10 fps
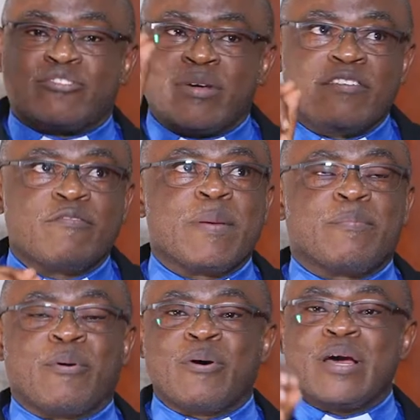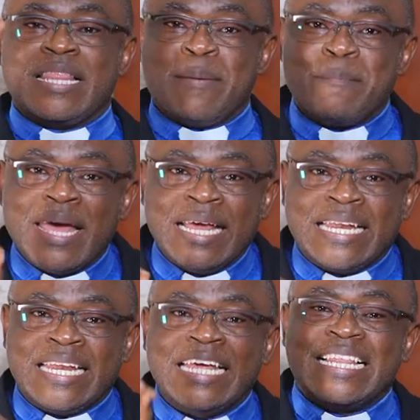12 people, the
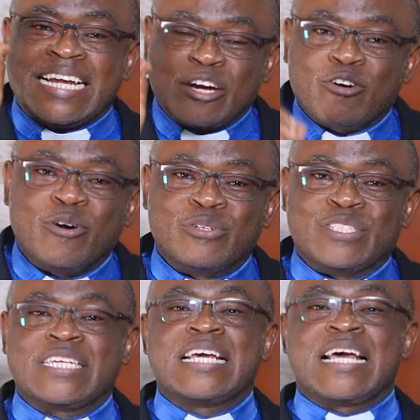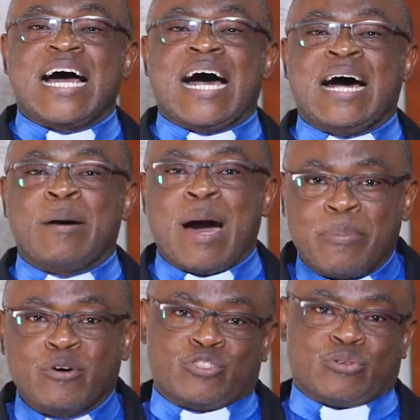men that He calls
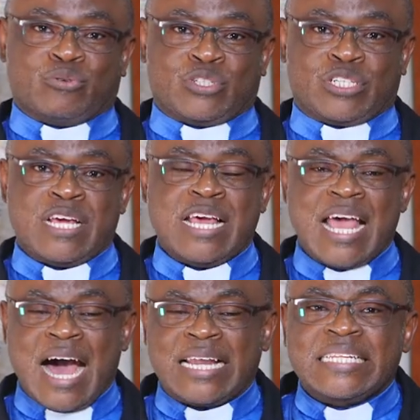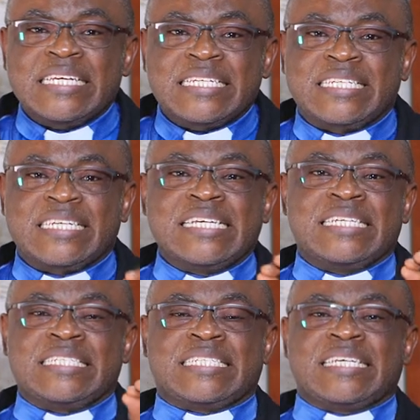apostles. And this
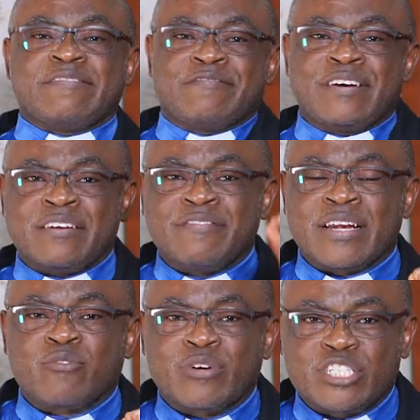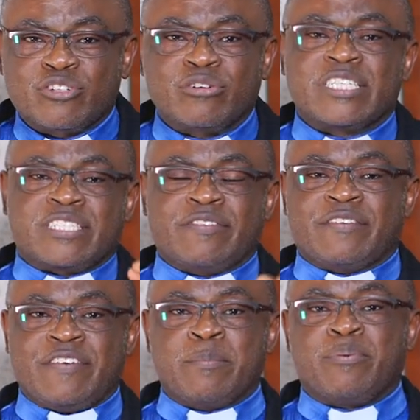is very, very critical. This is very,
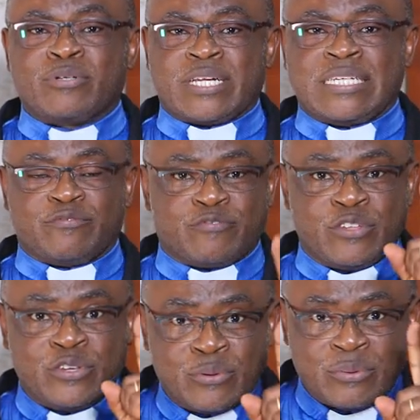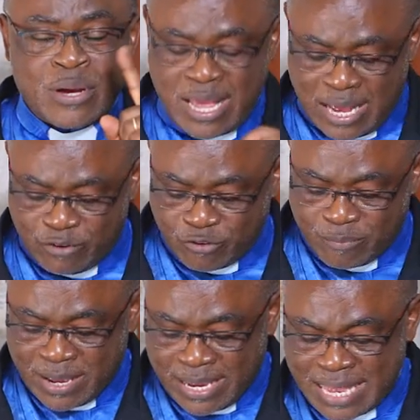very important for you and for
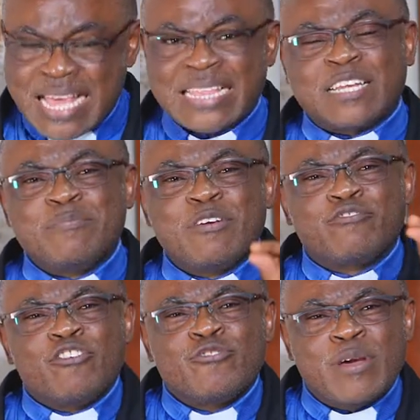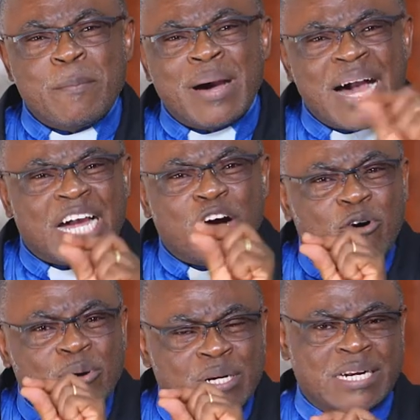me, that before you embark
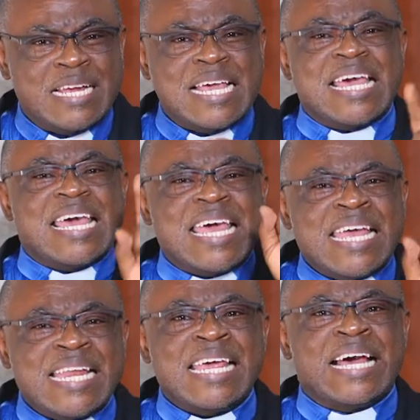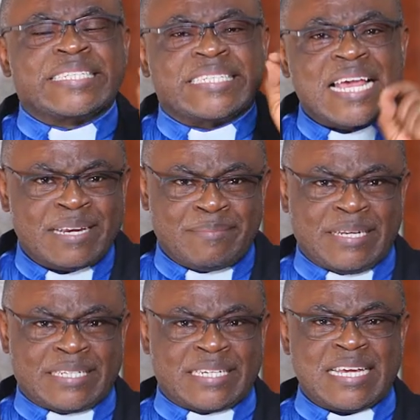on any
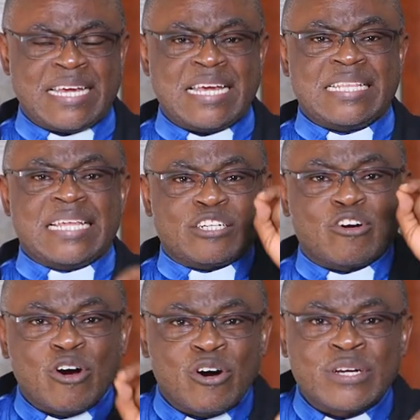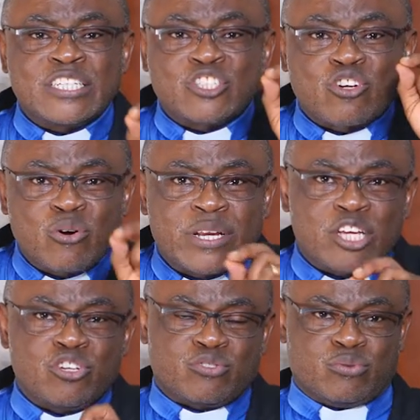assignment that God is calling
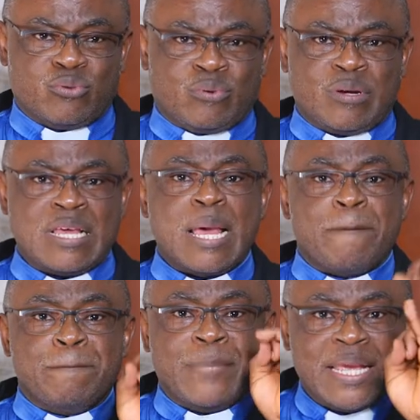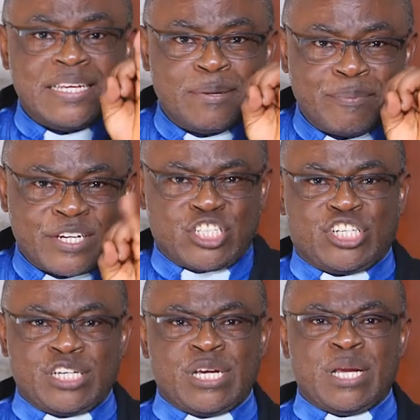you to do, be it
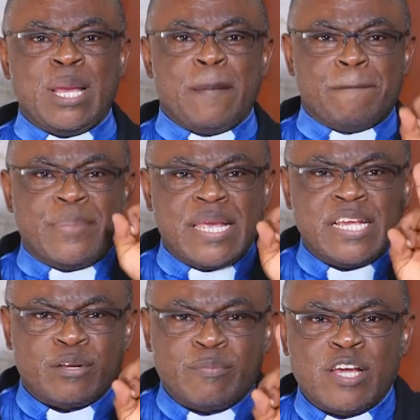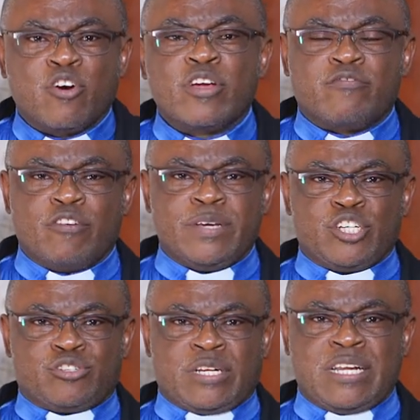preaching, be it being going for
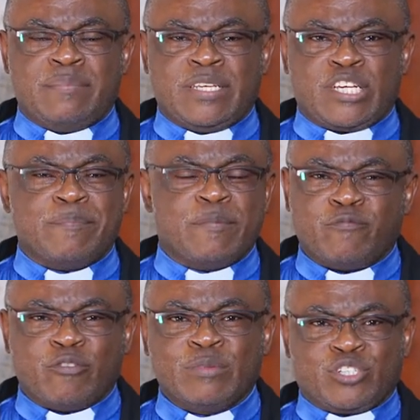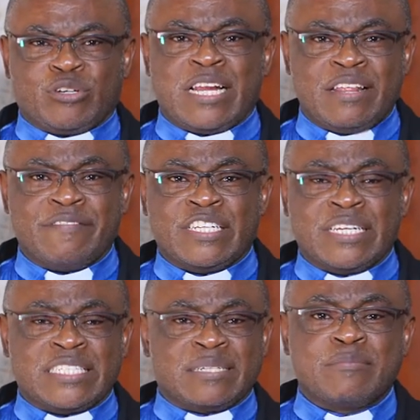mission and
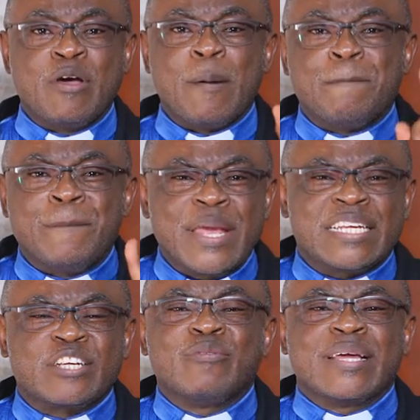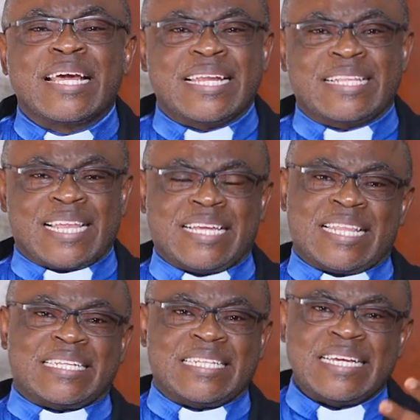evangelism, be it doing anything
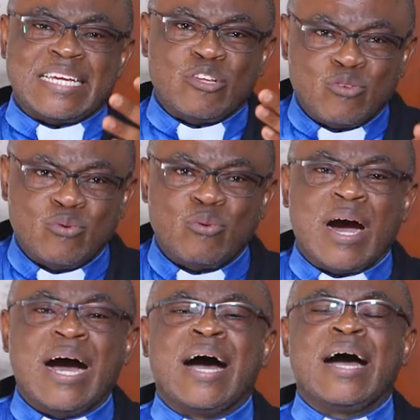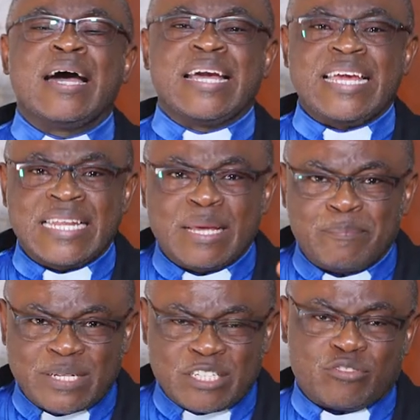that you are in the
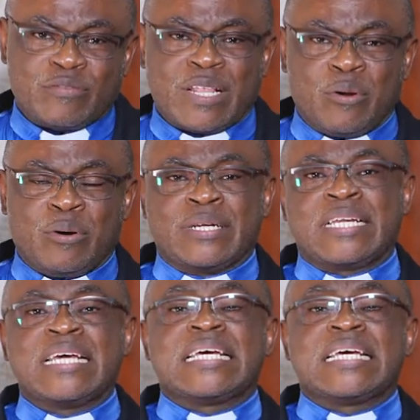presence of the Lord,